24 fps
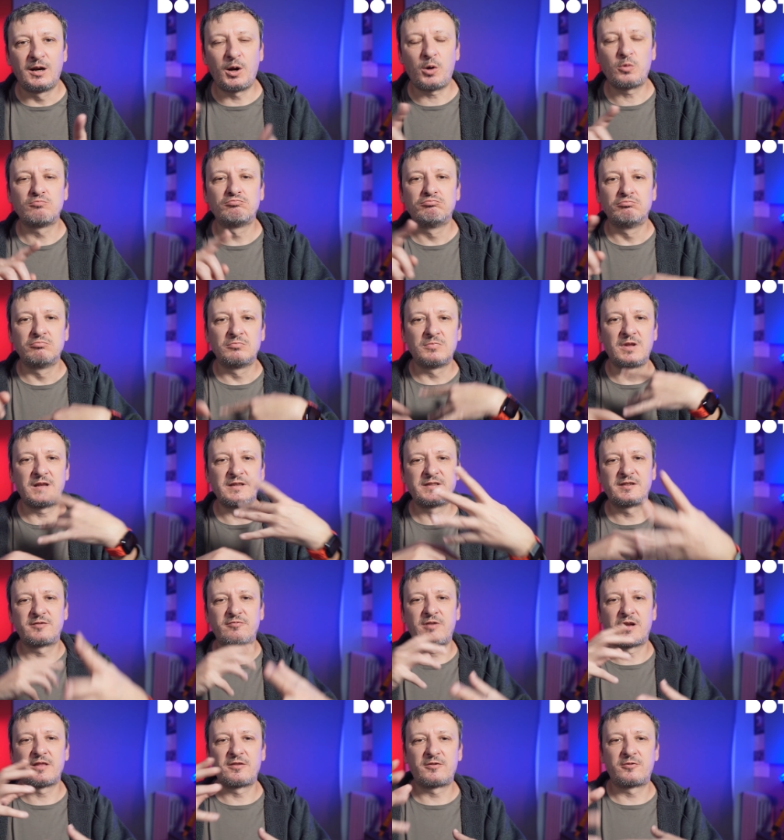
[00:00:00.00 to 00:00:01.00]
Now
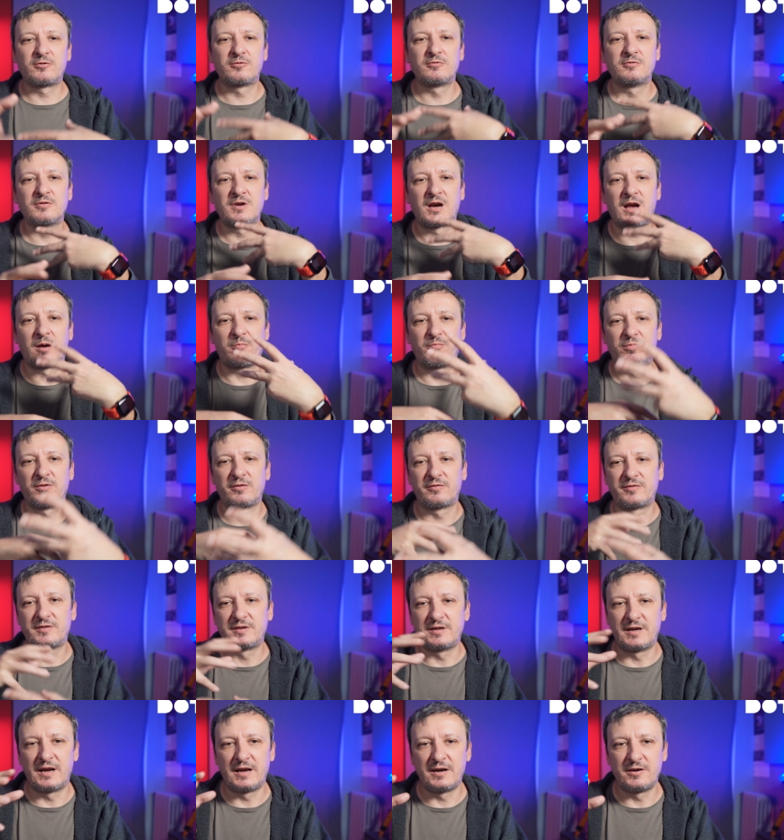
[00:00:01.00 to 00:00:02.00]
let's run through a couple
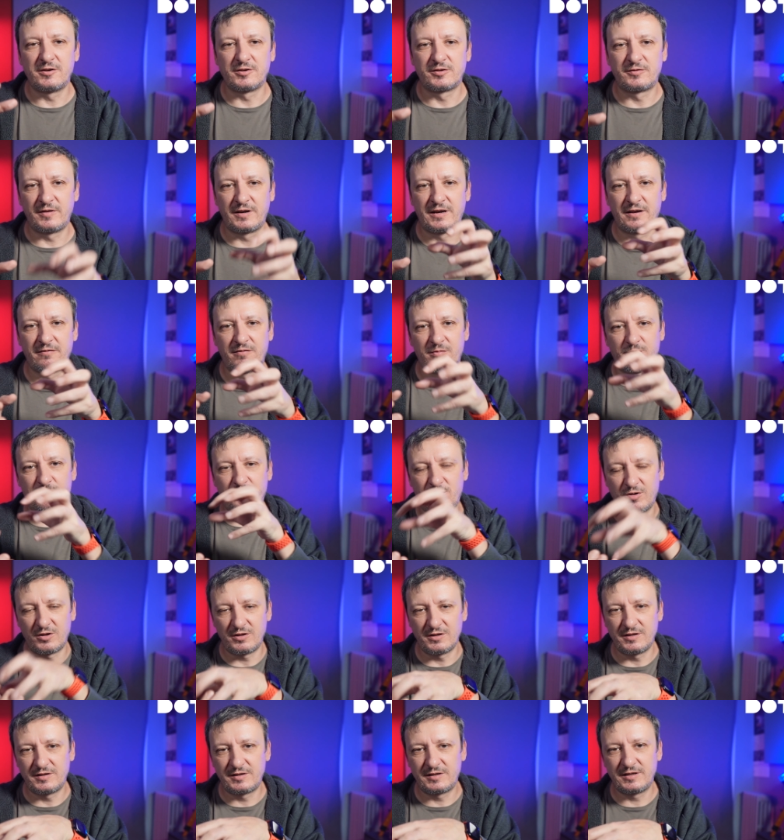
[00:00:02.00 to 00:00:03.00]
of scenarios. We have a
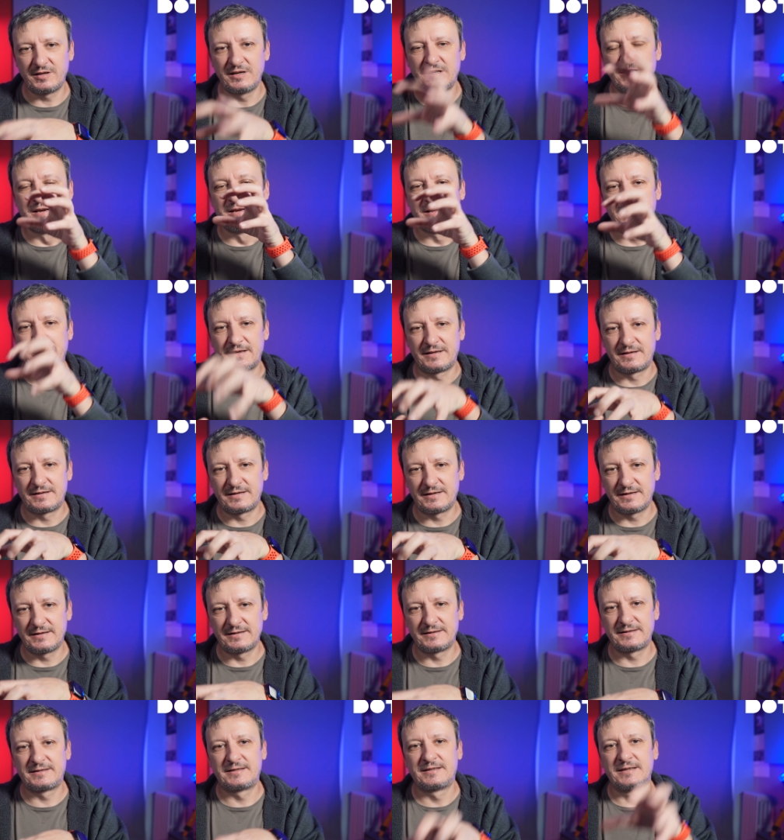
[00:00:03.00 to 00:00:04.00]
policy that
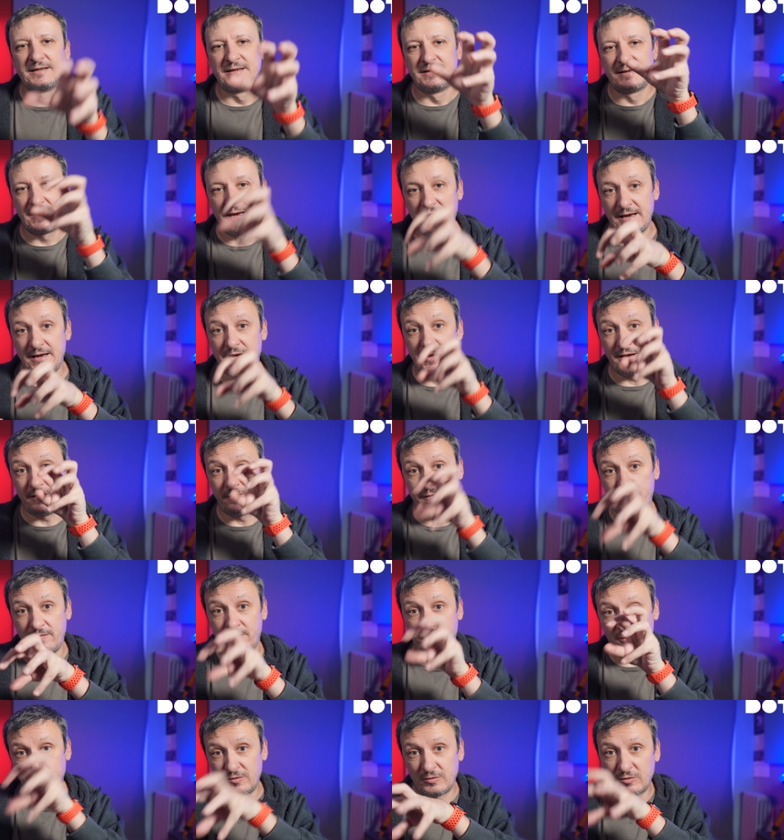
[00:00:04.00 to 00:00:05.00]
says hey,
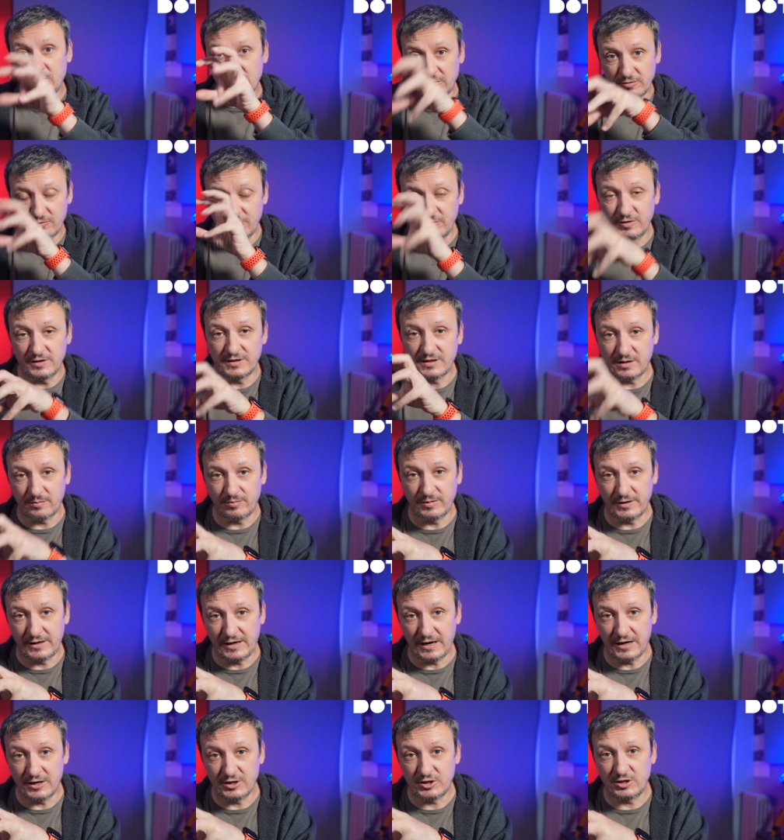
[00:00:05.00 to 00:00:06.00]
if you want to talk to this
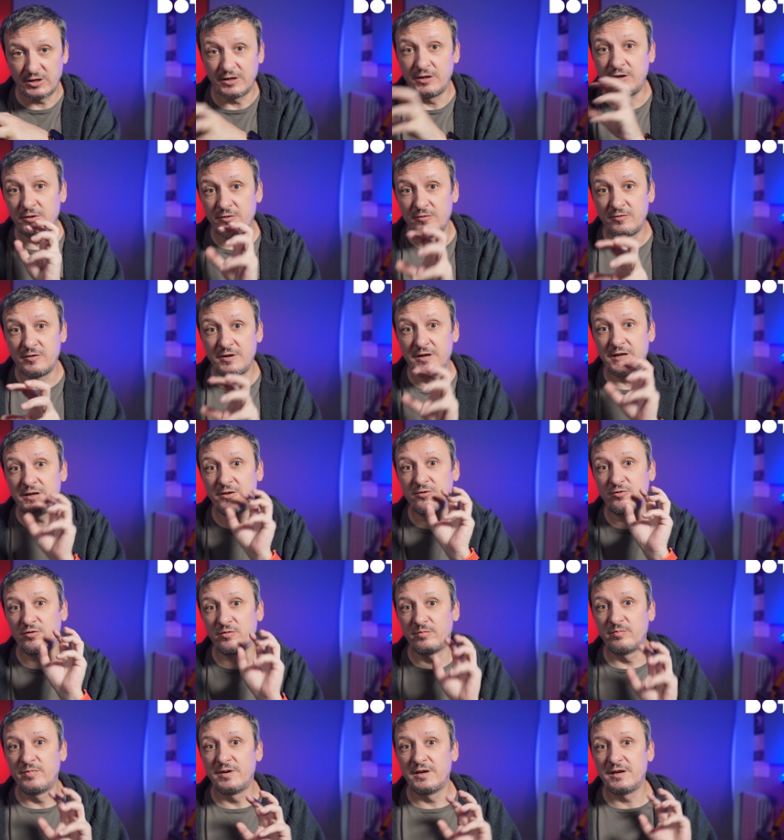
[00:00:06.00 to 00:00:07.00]
application, you
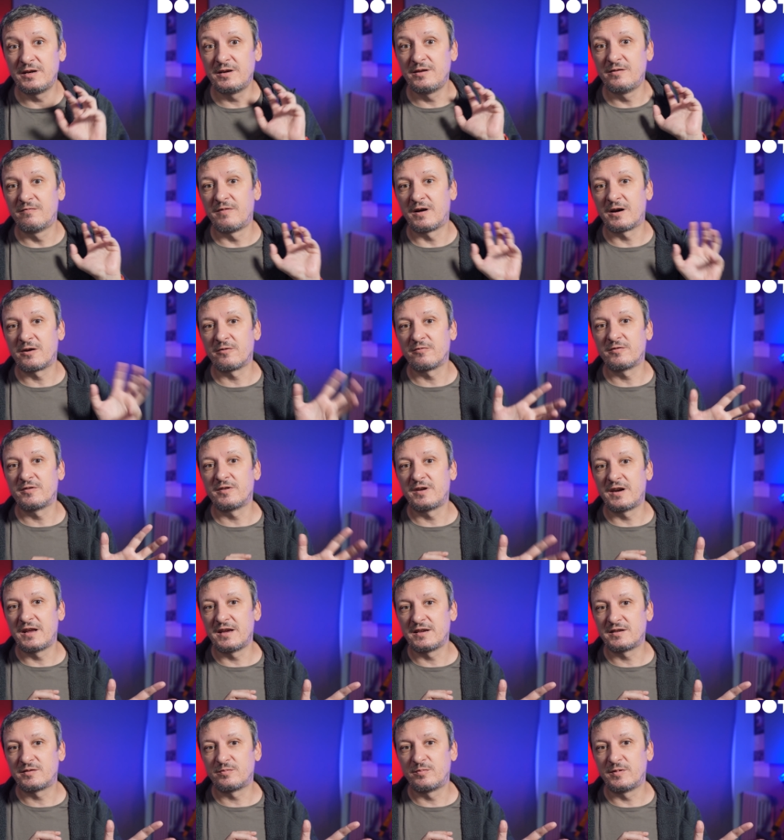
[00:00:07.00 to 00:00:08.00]
need to be in one of the
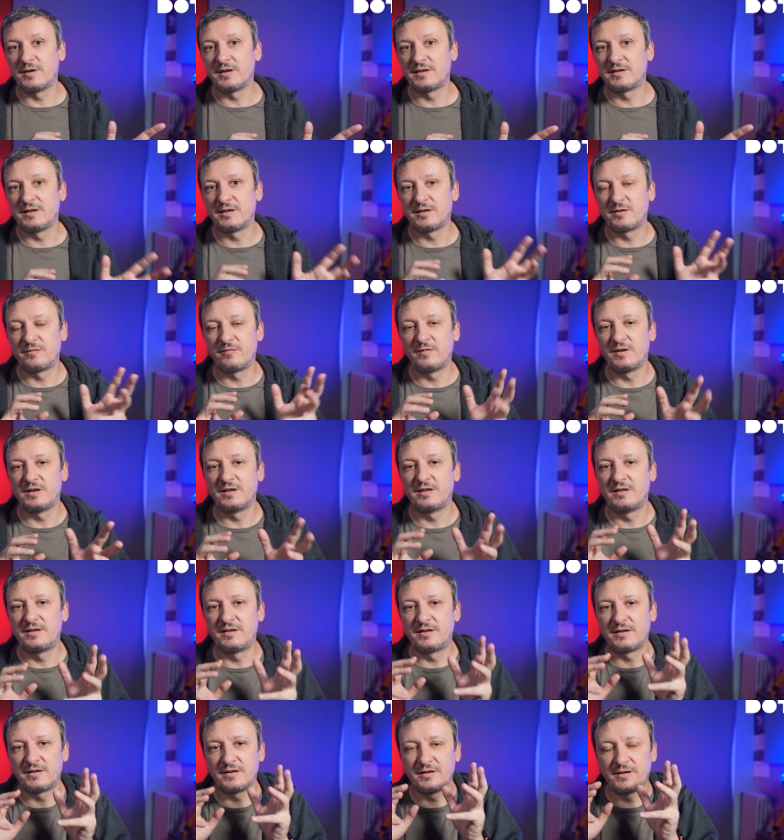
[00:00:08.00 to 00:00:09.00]
namespaces
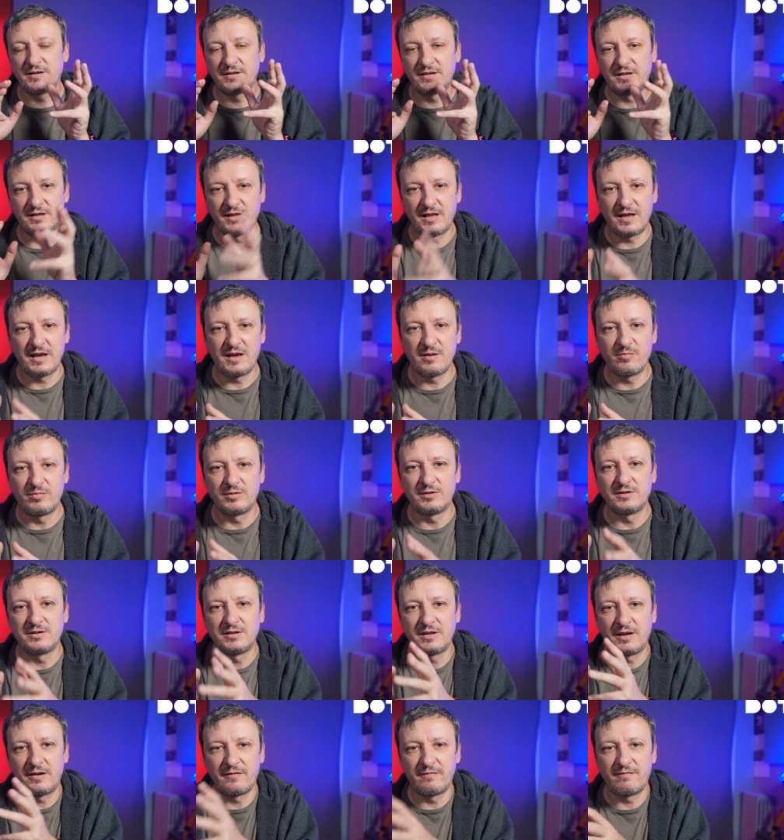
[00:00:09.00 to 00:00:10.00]
with uh, the
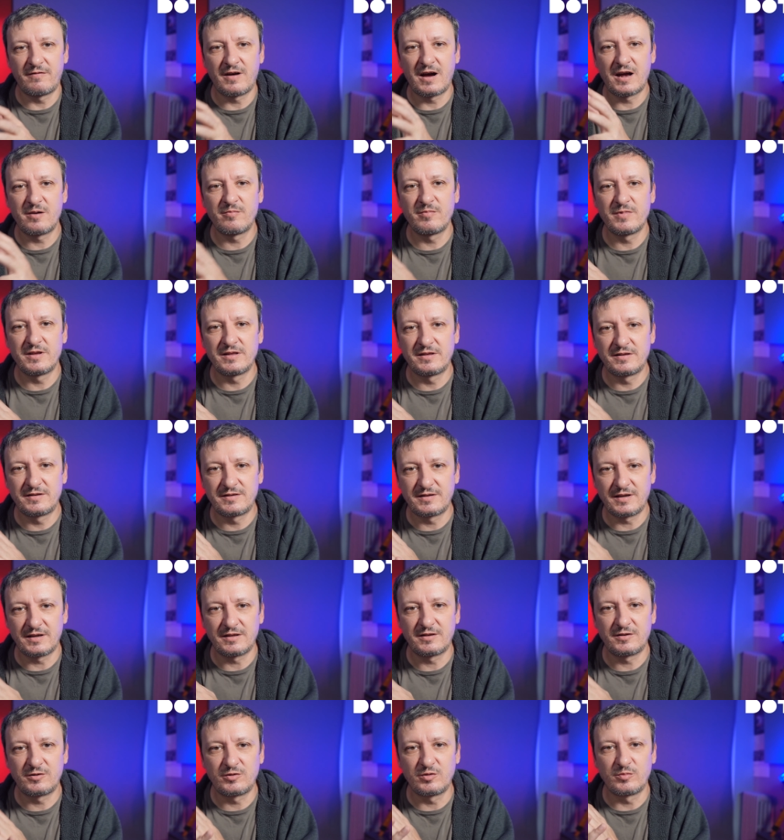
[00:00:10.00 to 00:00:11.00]
label environment
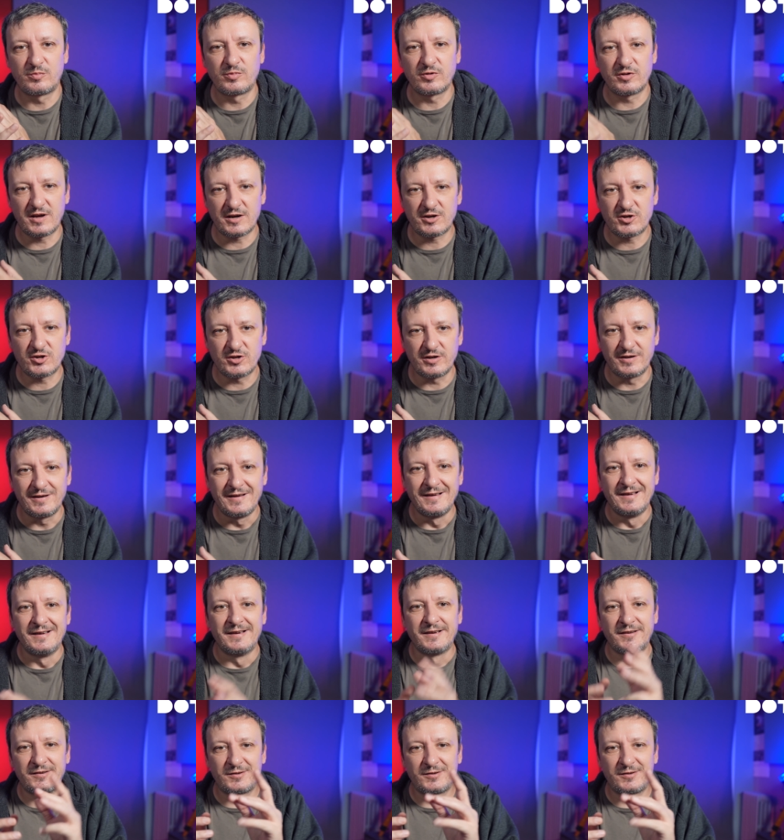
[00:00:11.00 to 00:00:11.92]
set to production.